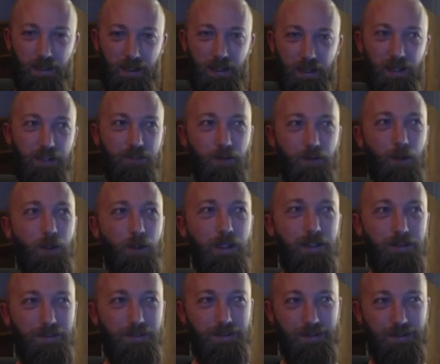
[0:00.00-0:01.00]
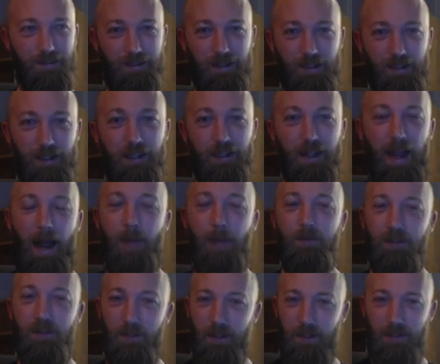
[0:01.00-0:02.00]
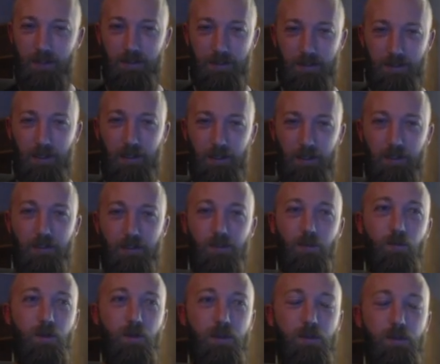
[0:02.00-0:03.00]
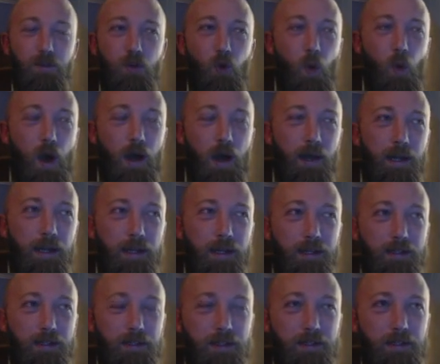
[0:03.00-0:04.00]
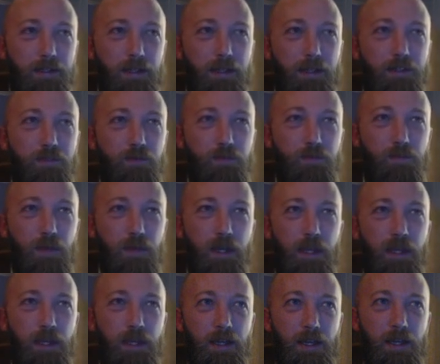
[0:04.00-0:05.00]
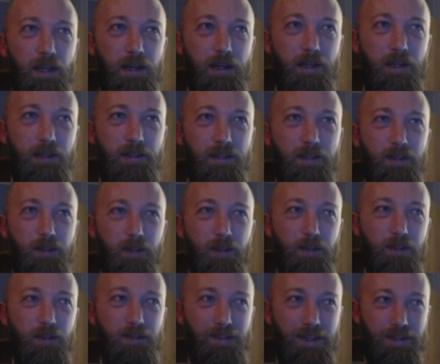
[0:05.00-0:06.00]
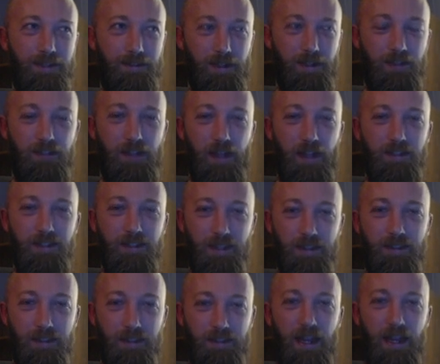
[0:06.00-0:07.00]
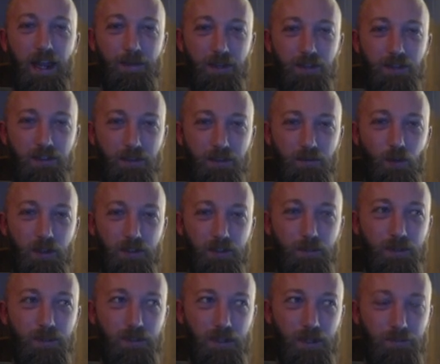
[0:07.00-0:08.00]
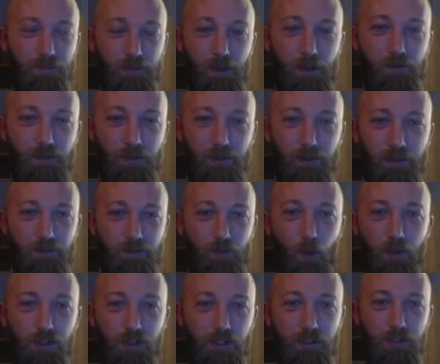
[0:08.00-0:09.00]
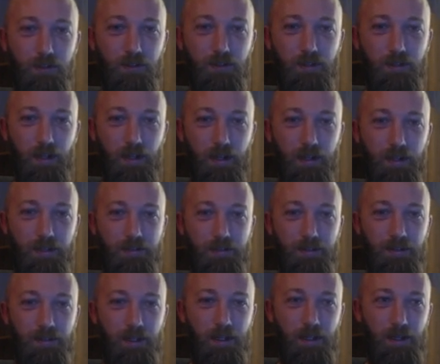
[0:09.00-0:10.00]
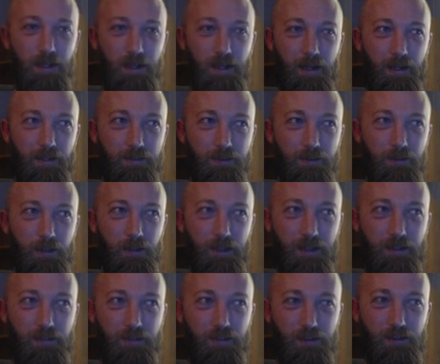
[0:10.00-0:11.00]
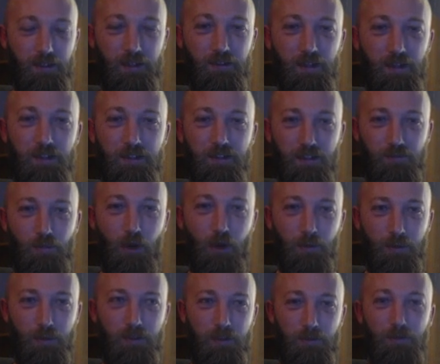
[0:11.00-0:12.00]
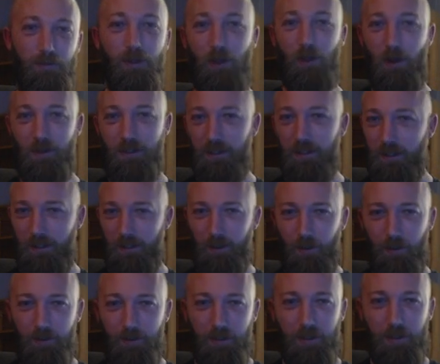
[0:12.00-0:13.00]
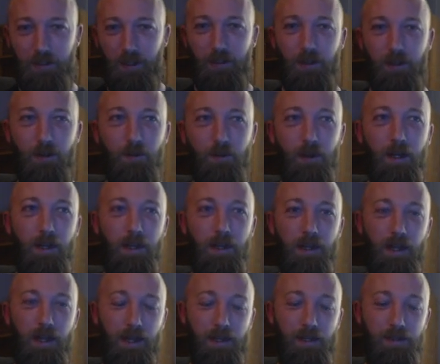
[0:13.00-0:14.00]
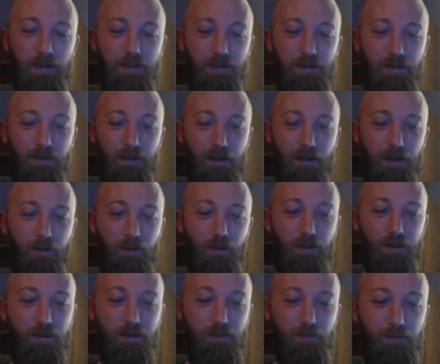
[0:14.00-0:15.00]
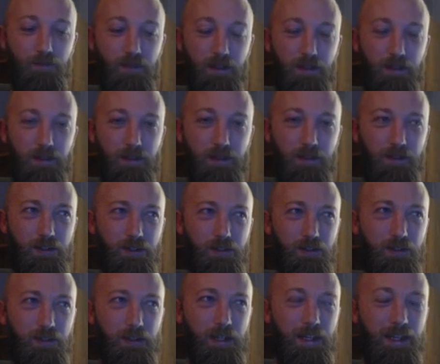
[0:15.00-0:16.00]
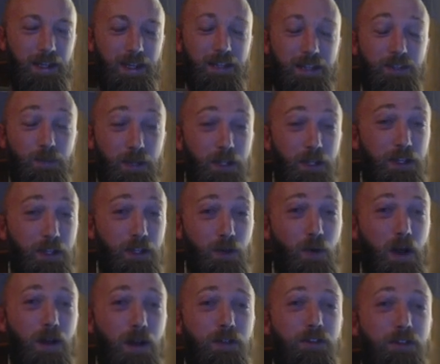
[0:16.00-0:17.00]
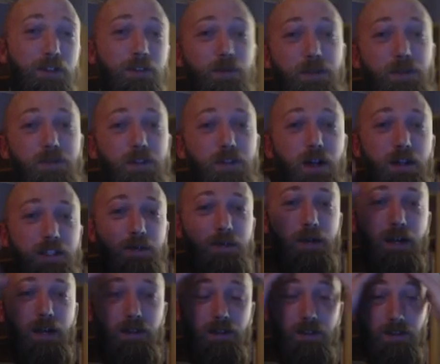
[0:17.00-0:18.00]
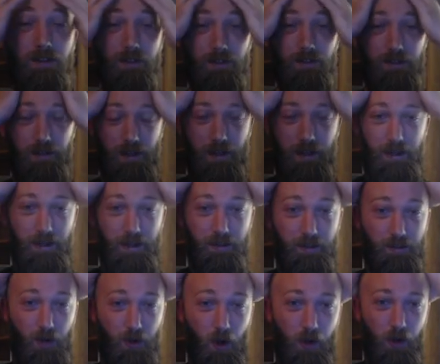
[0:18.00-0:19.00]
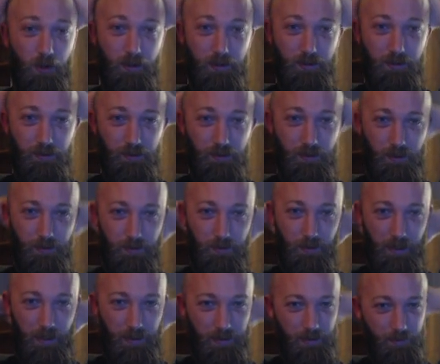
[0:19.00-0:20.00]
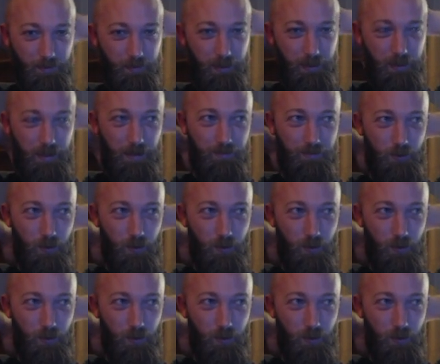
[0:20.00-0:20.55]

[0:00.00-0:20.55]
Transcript: it's very encapsulated scene with Kwai kind of uh, you know like assessing the damage of what's been done both to his fortunes and uh, to like his his sense of purpose and belonging here on Nick Yellow, and uh, with this is it's been a little while since we've talked about this uh, this arc, so uh, I'm gonna have to